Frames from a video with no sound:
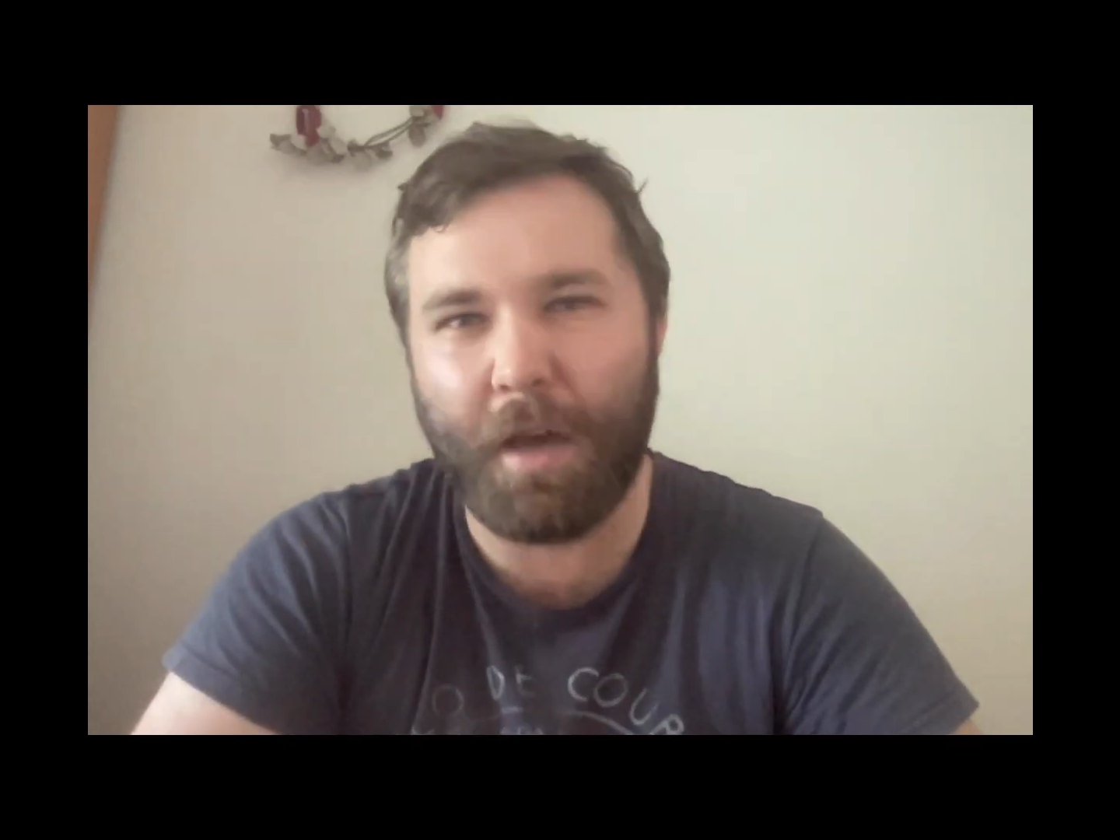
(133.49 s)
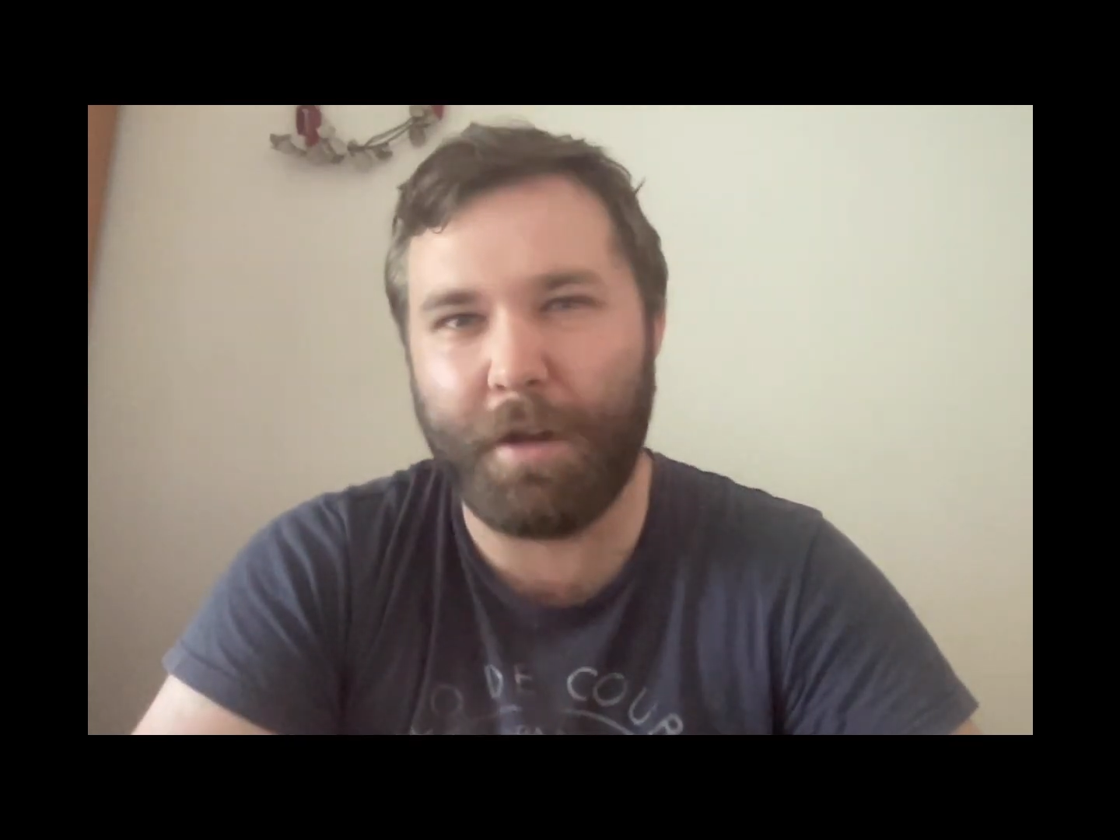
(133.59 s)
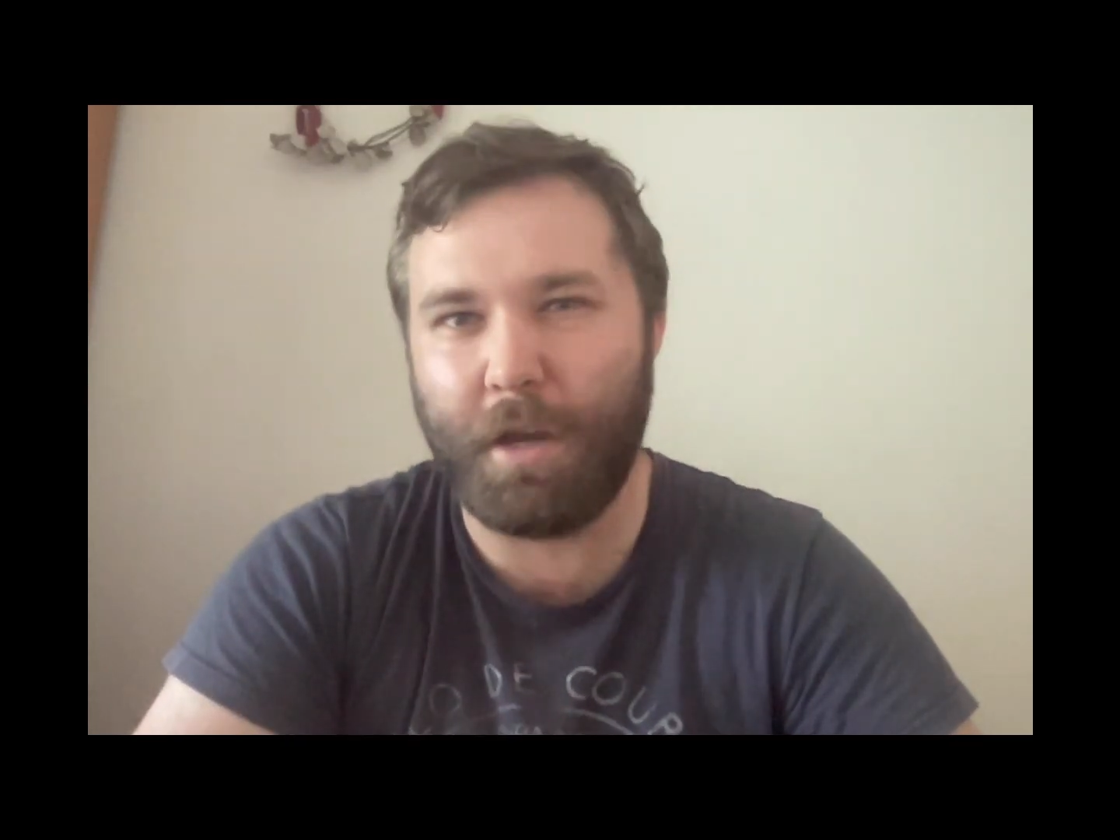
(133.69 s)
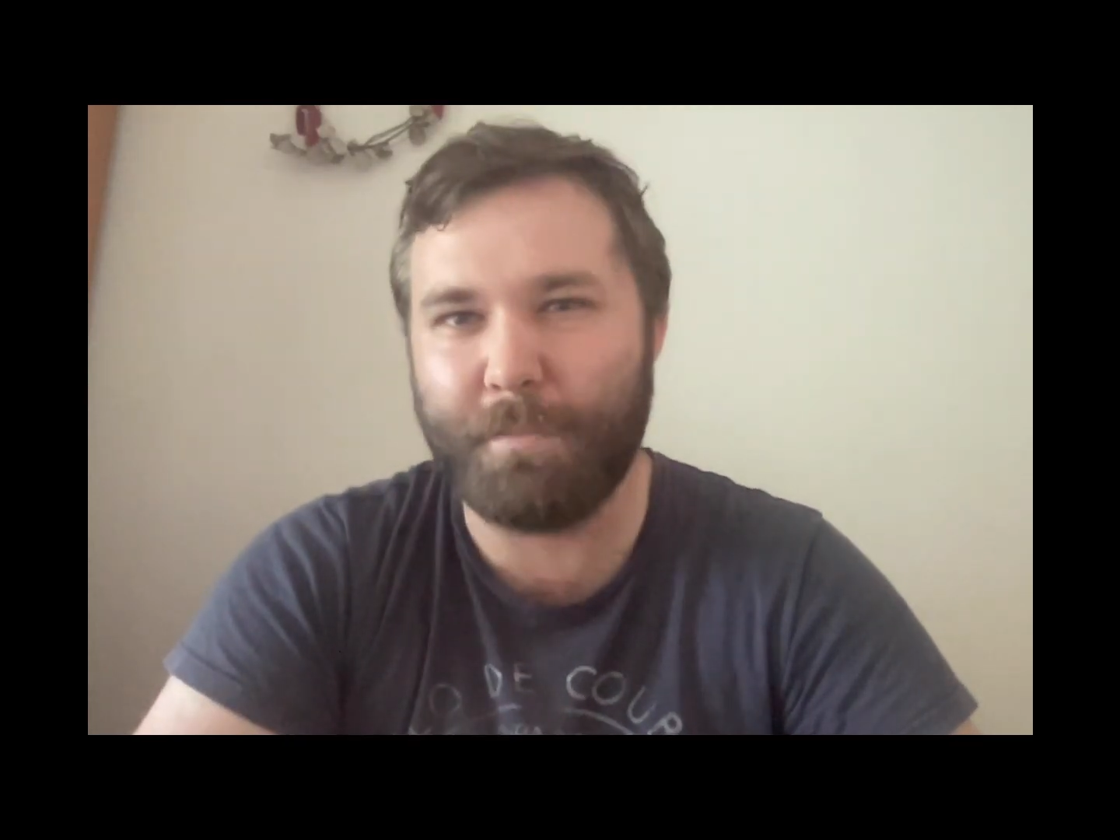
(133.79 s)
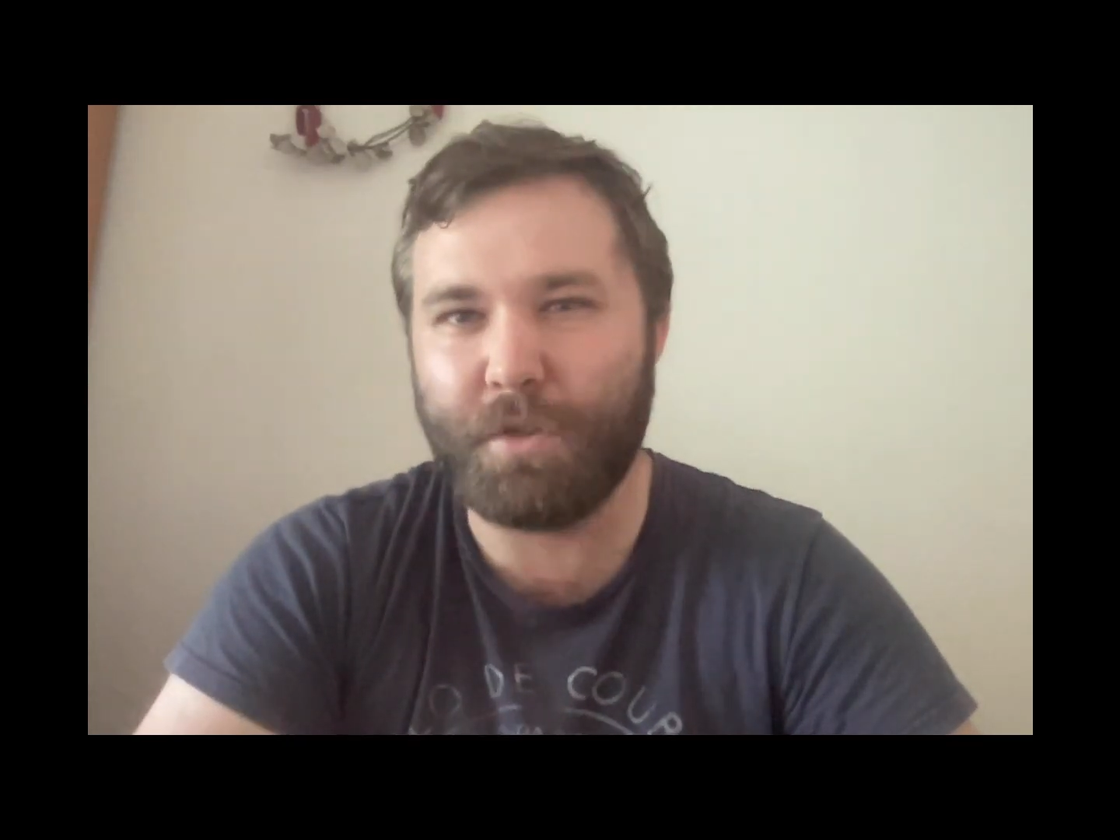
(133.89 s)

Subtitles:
unarmed